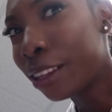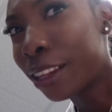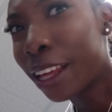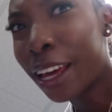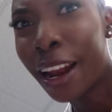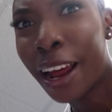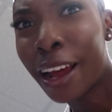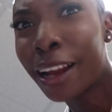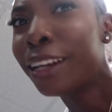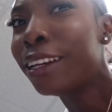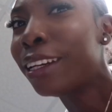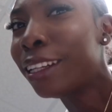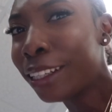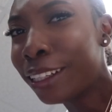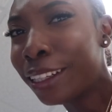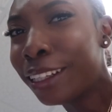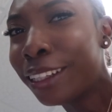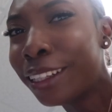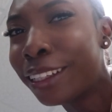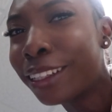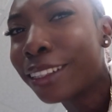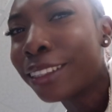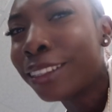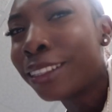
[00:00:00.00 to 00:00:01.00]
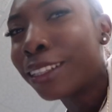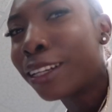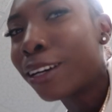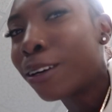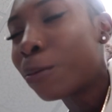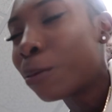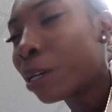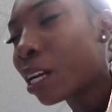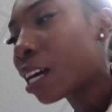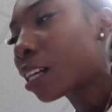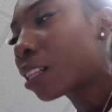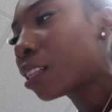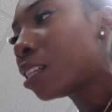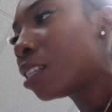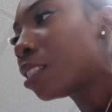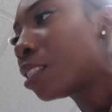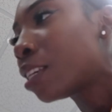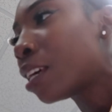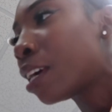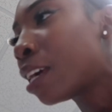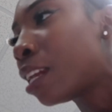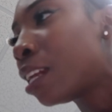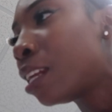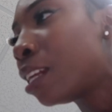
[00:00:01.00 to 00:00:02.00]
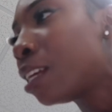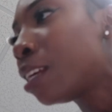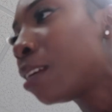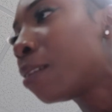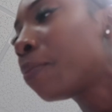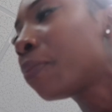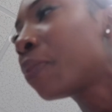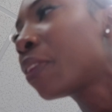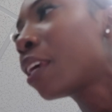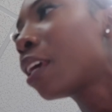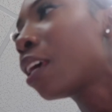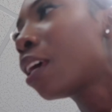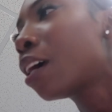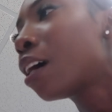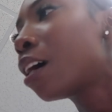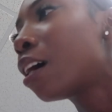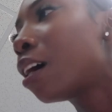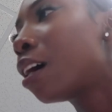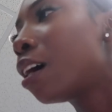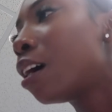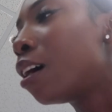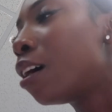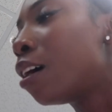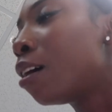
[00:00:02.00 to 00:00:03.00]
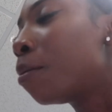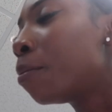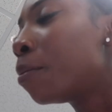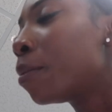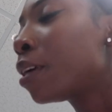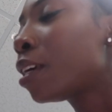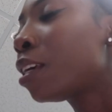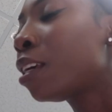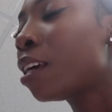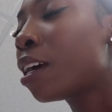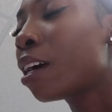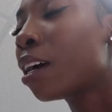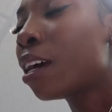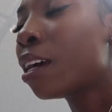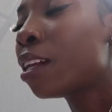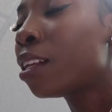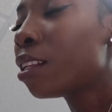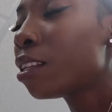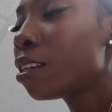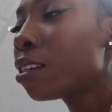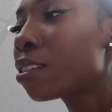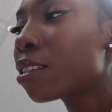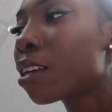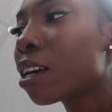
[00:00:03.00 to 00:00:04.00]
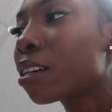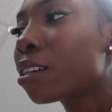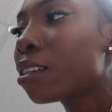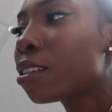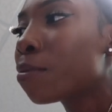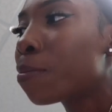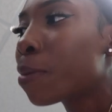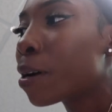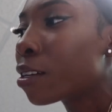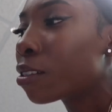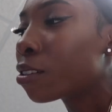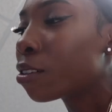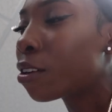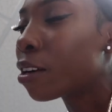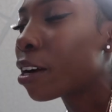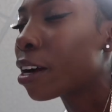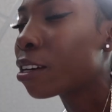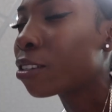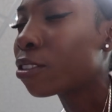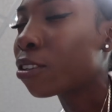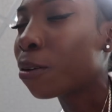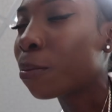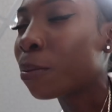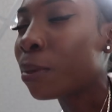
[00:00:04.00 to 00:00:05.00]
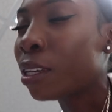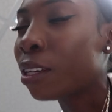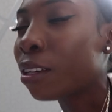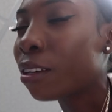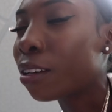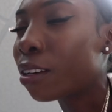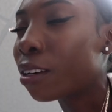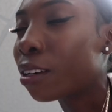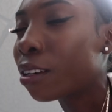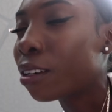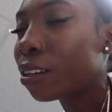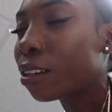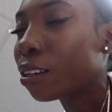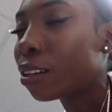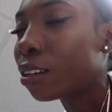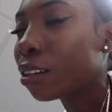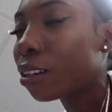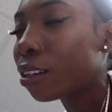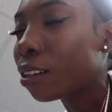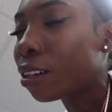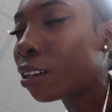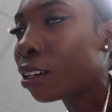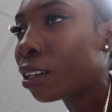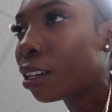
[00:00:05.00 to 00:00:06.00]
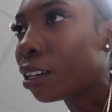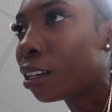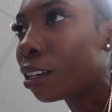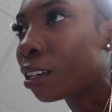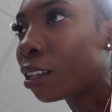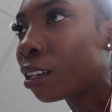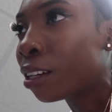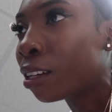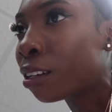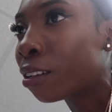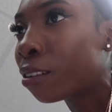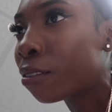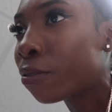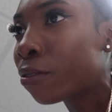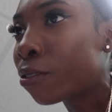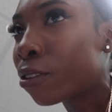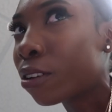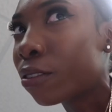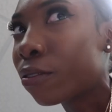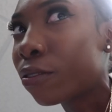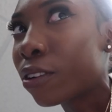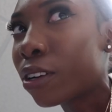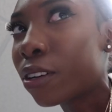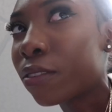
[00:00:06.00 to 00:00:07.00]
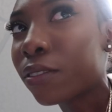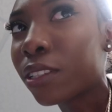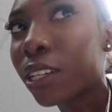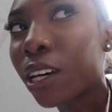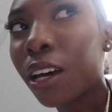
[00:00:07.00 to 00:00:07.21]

that I need, you know, when I click to edit it. Um, yeah, and it looks like it's about to crash on me again for a fourth